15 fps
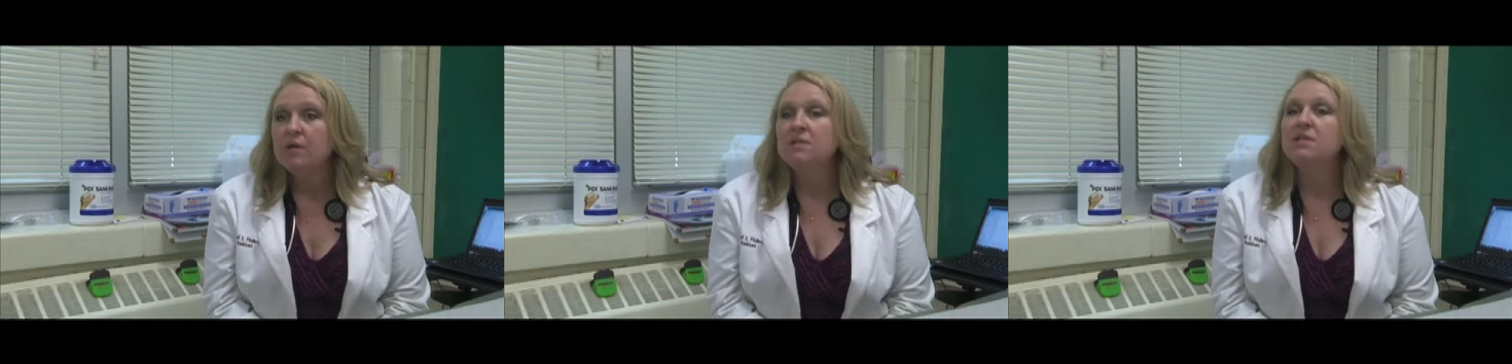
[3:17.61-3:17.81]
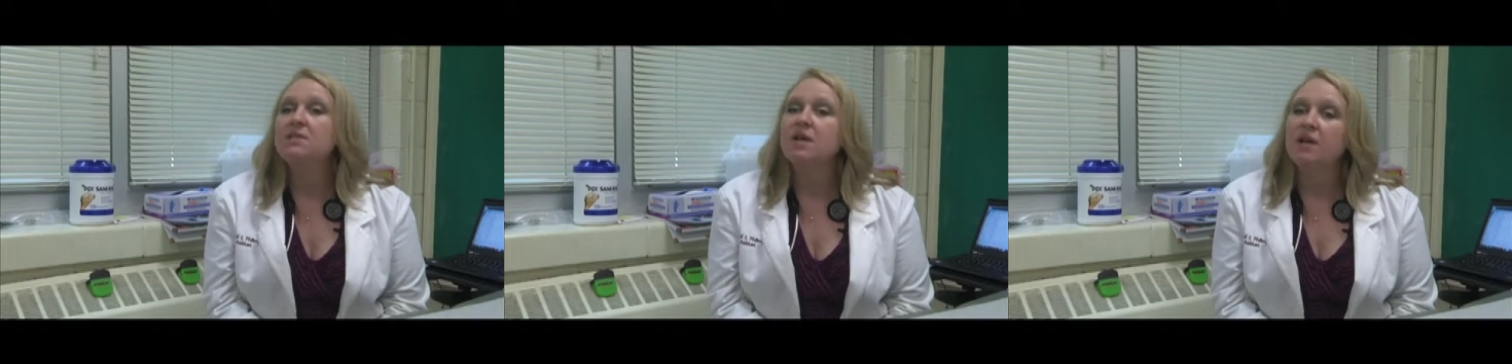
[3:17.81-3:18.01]

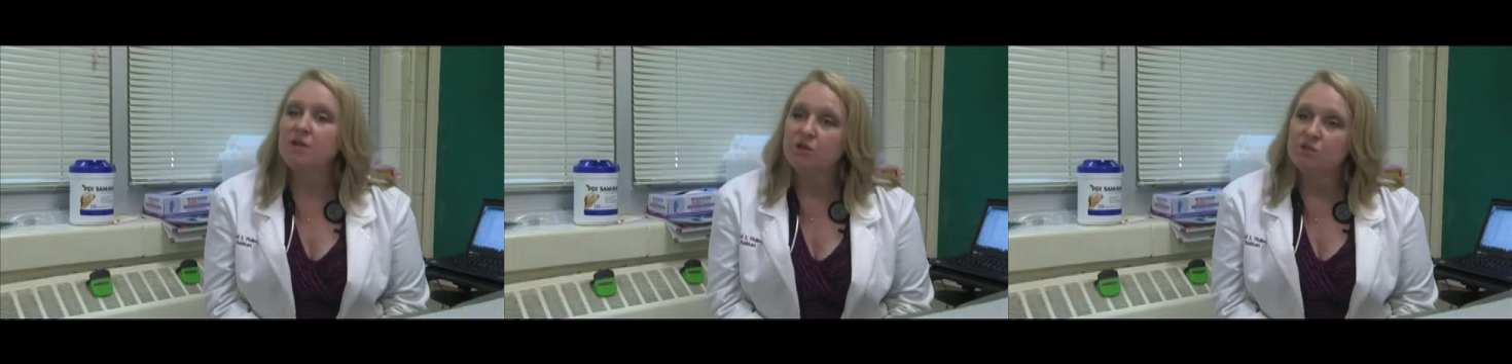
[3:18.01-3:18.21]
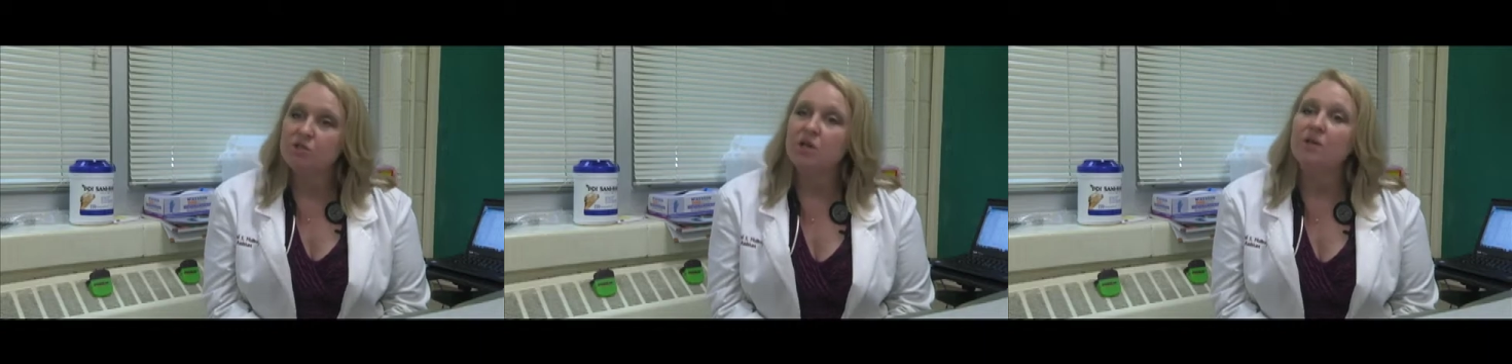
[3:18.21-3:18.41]
to take
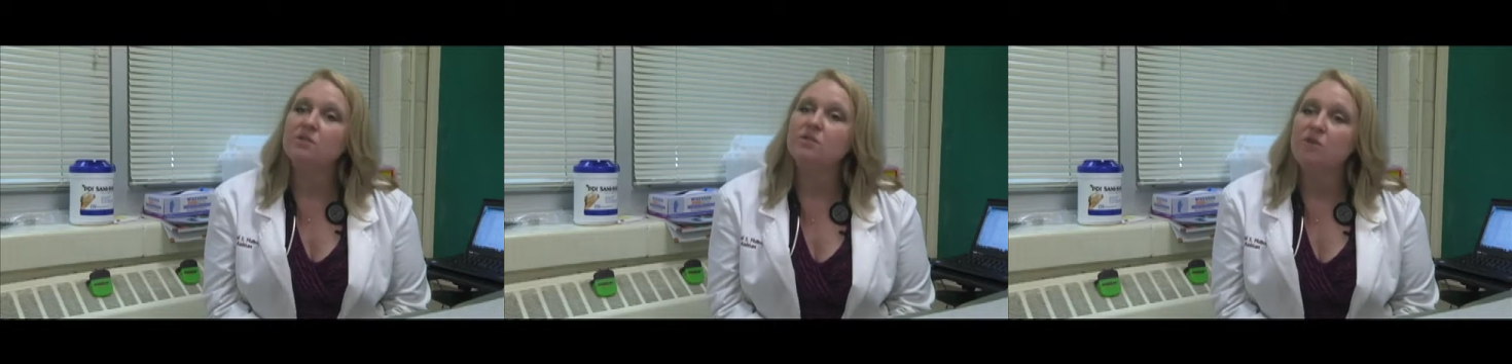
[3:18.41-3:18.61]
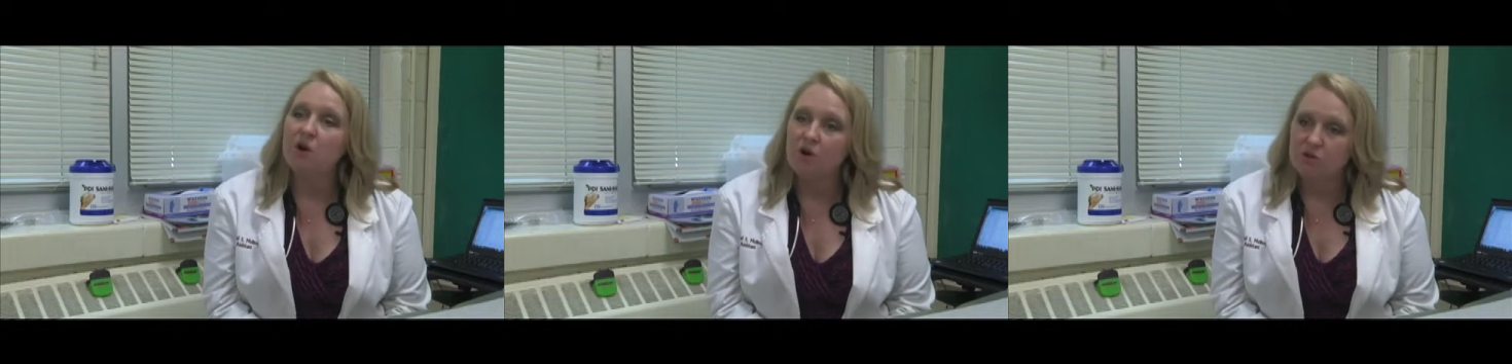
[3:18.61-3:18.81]
your child
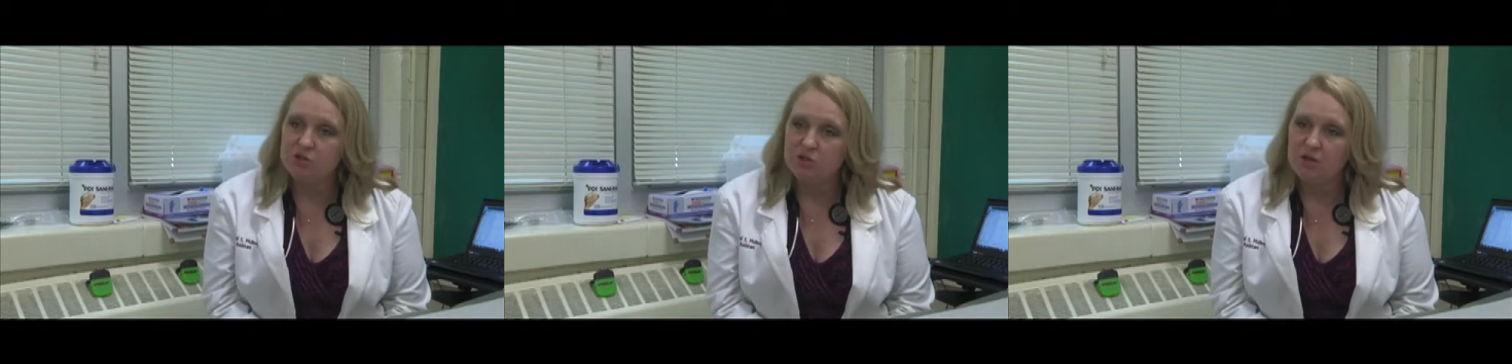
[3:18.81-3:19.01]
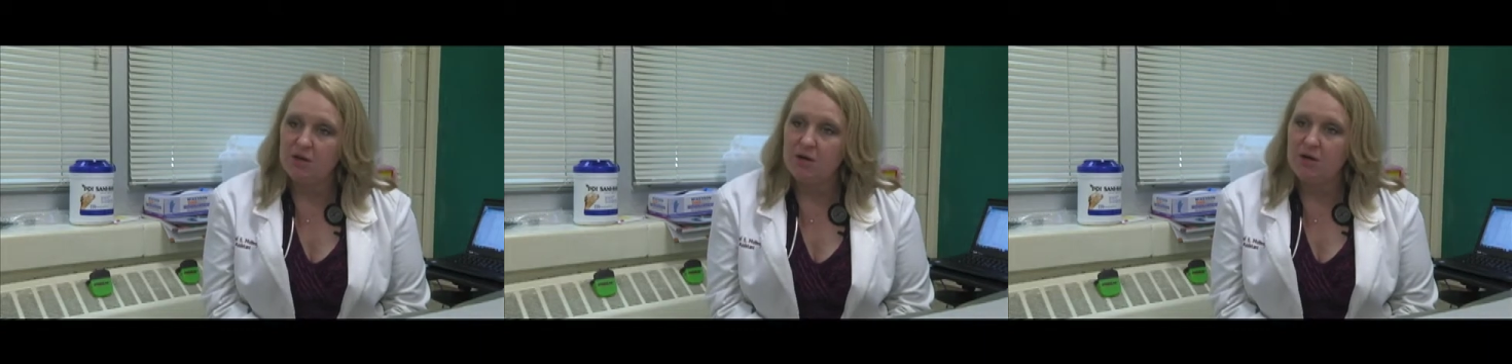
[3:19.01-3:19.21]
to the
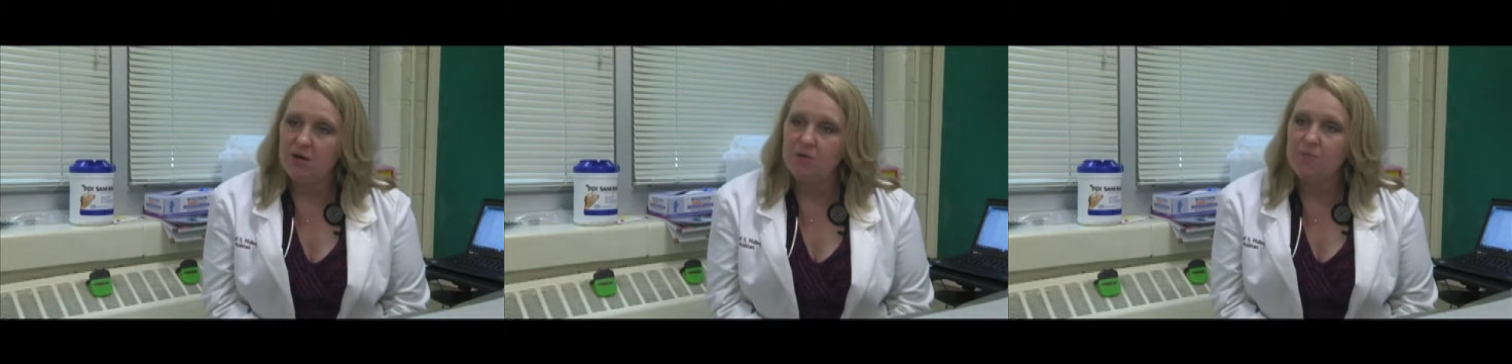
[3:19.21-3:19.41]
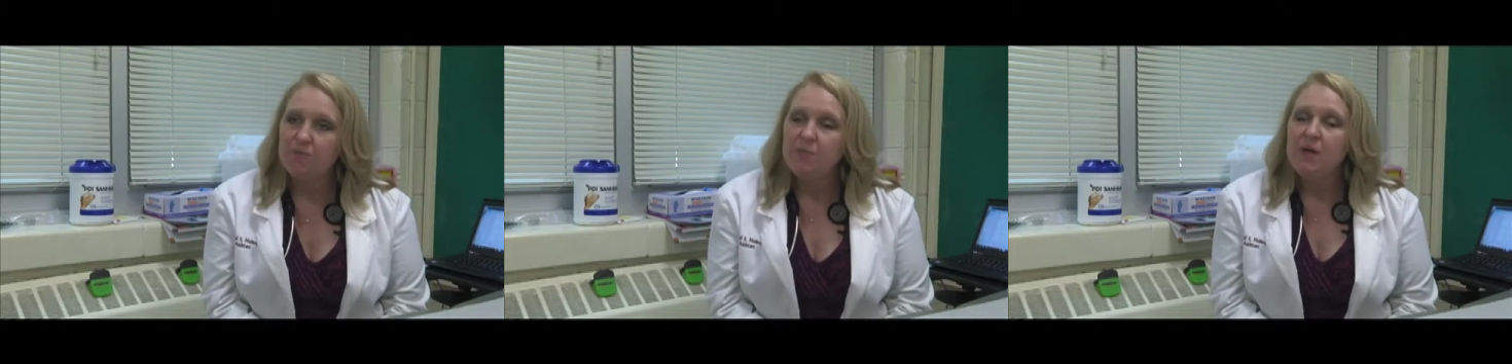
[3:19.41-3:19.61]
urgent
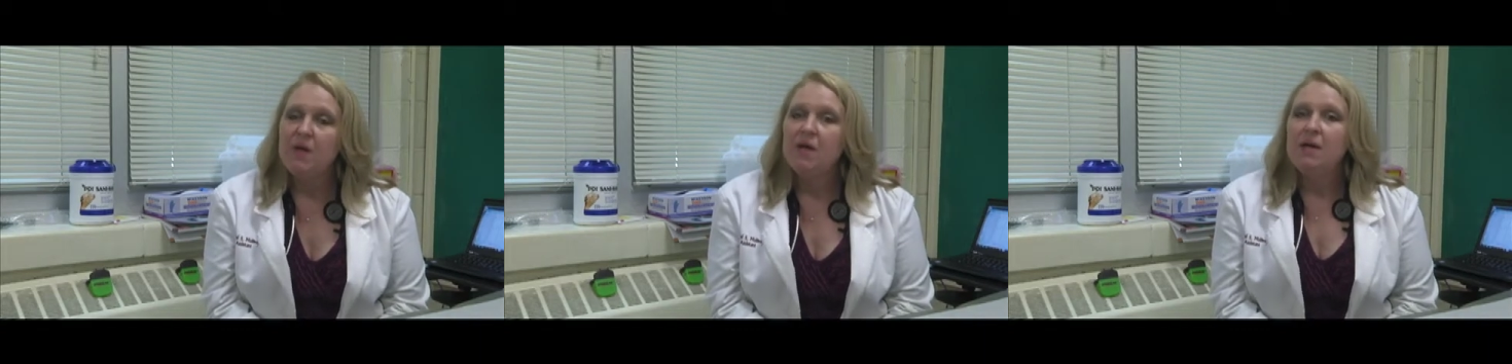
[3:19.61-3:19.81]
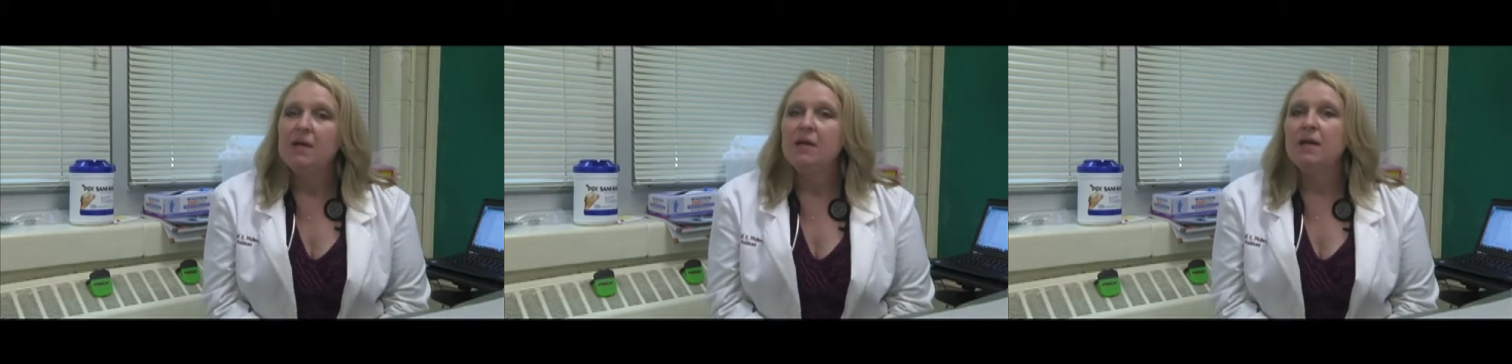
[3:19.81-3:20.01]
care.
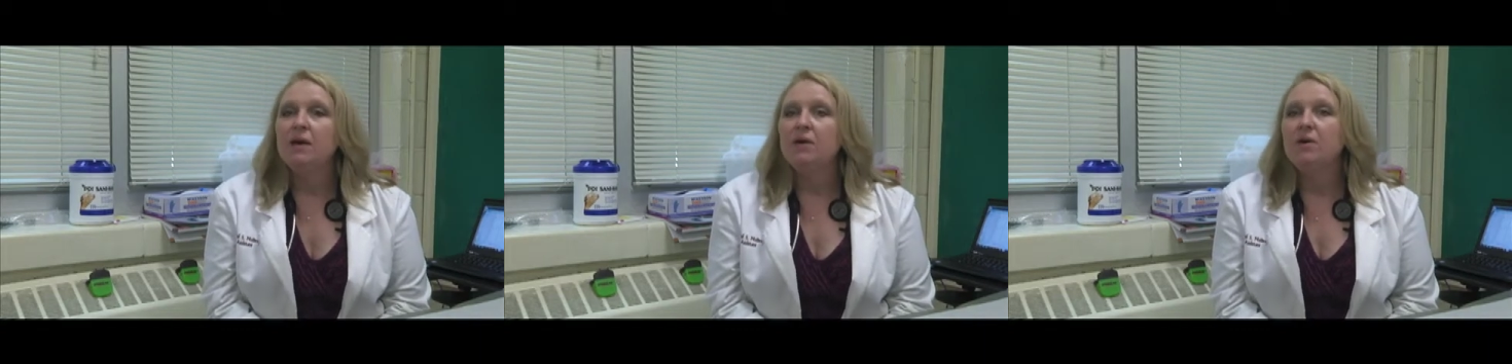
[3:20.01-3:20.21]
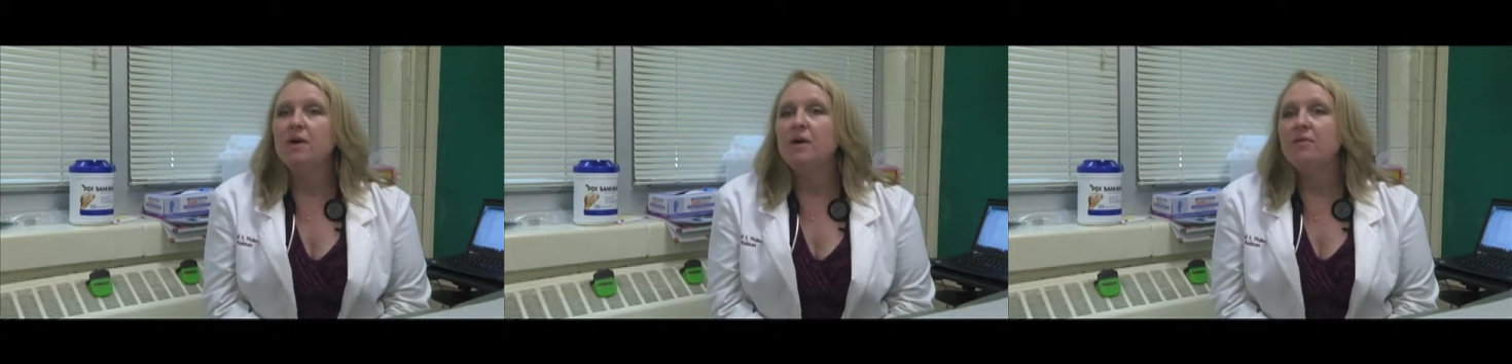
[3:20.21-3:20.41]

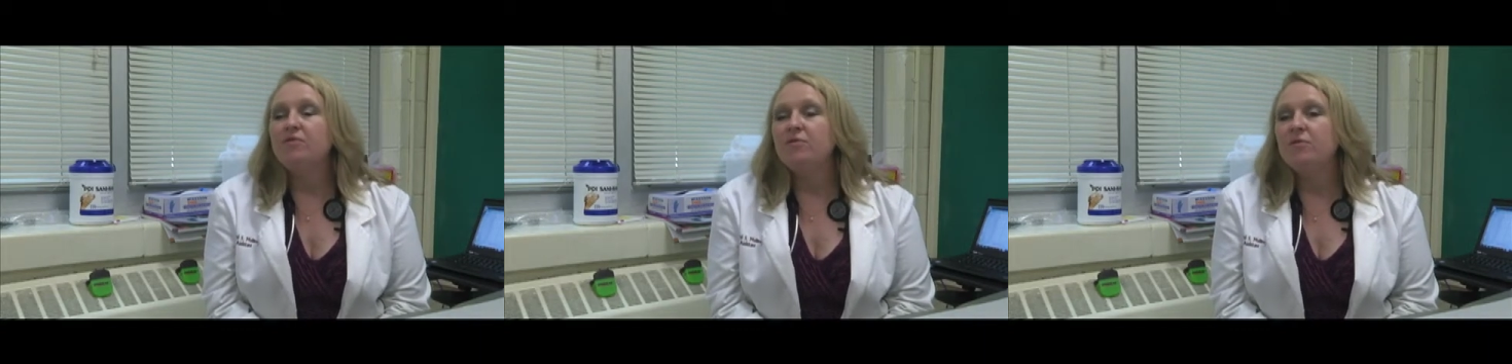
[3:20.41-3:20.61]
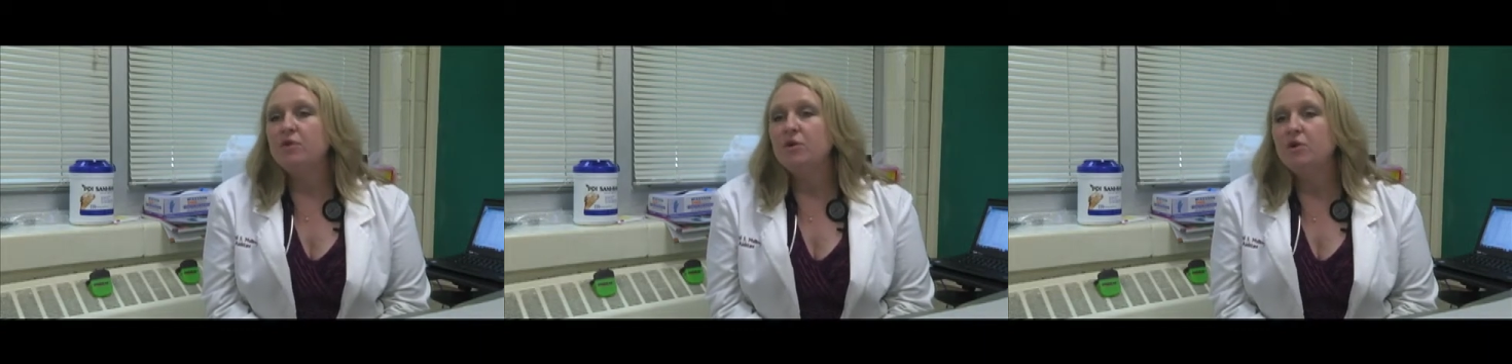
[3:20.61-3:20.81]
Now, if
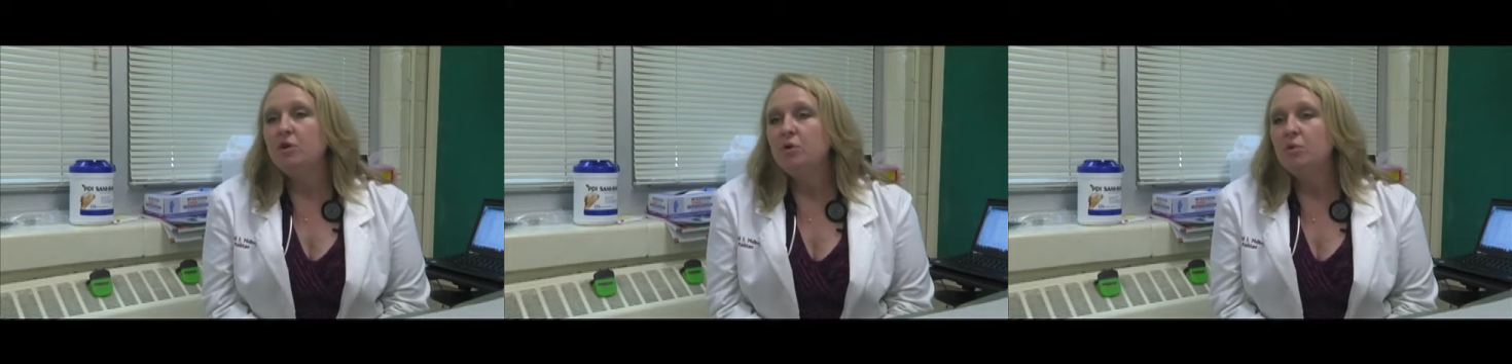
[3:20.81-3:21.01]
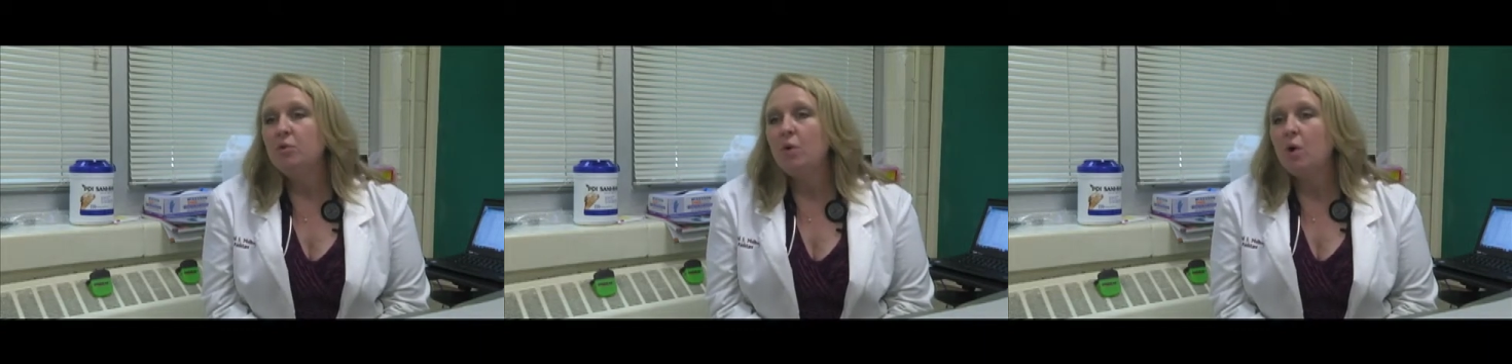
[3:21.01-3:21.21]

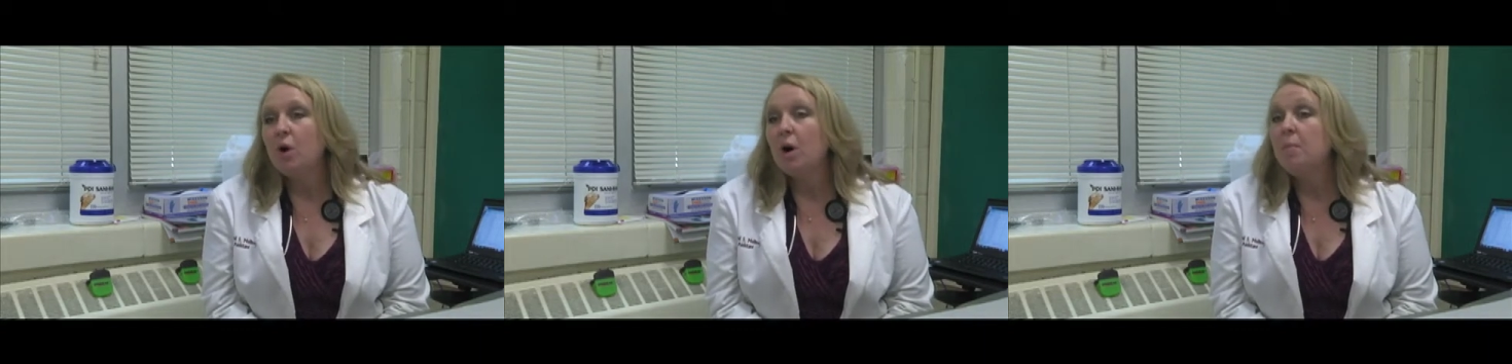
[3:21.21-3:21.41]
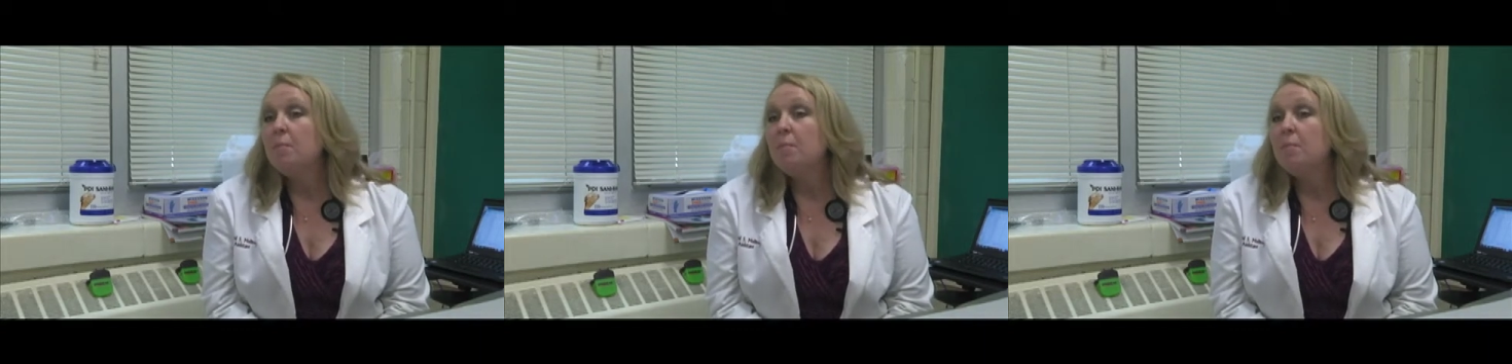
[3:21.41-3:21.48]
you are a